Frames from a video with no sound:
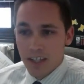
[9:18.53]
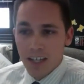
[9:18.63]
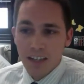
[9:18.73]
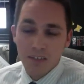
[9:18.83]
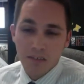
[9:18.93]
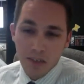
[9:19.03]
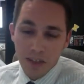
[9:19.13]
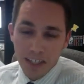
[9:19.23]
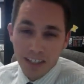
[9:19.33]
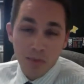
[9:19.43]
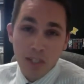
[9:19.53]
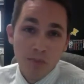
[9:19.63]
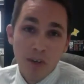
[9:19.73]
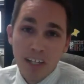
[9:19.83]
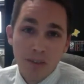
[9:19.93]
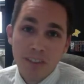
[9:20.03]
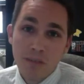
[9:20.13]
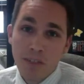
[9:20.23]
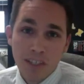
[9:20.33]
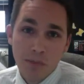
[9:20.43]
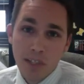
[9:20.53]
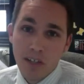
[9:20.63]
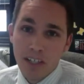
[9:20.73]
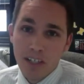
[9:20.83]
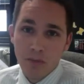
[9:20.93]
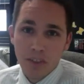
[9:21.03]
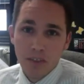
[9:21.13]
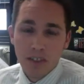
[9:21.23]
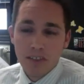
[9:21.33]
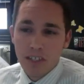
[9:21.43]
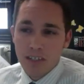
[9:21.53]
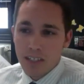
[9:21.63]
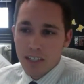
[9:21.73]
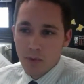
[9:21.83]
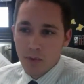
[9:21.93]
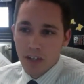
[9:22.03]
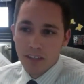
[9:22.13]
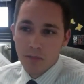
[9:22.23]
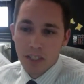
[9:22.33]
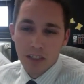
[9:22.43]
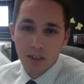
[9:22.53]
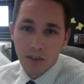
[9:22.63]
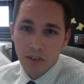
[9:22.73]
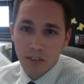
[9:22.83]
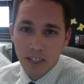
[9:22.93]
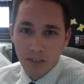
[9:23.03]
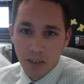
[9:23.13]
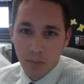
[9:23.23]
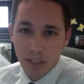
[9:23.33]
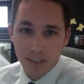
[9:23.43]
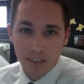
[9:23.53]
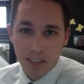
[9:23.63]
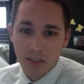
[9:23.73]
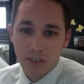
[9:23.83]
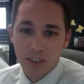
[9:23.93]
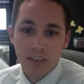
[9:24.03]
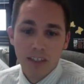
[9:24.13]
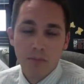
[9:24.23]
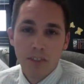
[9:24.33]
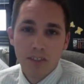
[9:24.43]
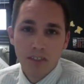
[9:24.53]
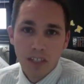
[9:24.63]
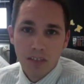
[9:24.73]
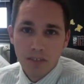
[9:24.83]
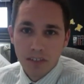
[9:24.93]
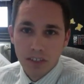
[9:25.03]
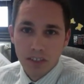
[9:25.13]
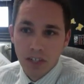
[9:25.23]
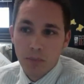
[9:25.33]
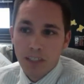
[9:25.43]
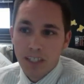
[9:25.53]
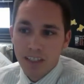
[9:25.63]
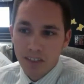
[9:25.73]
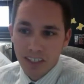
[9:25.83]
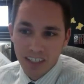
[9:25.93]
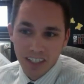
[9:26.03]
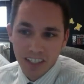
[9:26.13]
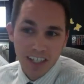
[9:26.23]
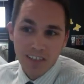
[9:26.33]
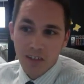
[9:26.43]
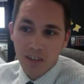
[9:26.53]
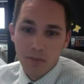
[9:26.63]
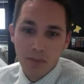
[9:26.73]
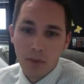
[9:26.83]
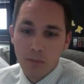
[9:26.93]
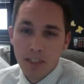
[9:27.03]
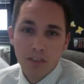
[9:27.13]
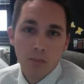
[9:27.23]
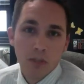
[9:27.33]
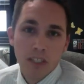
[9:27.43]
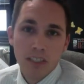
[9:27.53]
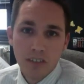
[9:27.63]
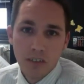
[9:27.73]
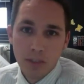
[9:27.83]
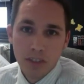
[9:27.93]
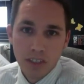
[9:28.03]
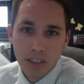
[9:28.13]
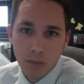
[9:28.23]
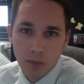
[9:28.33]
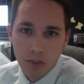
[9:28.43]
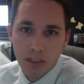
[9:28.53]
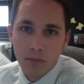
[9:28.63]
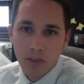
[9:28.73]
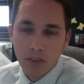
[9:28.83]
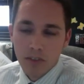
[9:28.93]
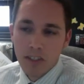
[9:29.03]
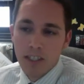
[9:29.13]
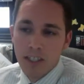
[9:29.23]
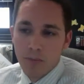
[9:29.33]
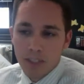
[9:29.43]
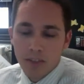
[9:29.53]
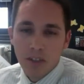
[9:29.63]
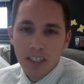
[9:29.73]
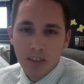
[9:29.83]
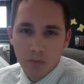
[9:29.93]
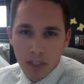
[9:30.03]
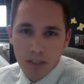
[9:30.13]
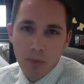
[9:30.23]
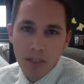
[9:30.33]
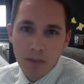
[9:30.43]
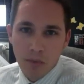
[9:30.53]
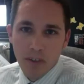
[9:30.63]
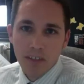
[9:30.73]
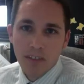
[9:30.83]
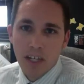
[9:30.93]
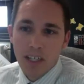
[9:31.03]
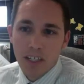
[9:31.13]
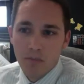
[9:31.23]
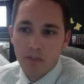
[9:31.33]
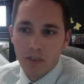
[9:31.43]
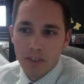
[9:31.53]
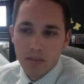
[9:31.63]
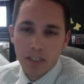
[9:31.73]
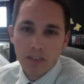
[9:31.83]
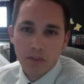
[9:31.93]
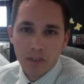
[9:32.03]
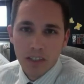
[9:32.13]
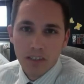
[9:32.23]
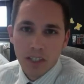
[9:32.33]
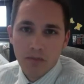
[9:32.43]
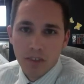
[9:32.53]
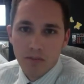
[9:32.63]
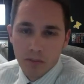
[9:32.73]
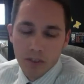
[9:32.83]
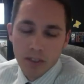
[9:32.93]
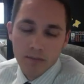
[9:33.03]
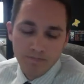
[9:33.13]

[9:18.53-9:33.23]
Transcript: and and that's what you want. You want somebody that's going to be honest with you, because the last mm-hmm. thing you want is a mediocre letter at best to go into the admissions office into your yeah. application, and then that's ultimately what makes or breaks your admission to the program. So yeah. make sure you get the right people and talk to them first, and make sure that's going to fit for you.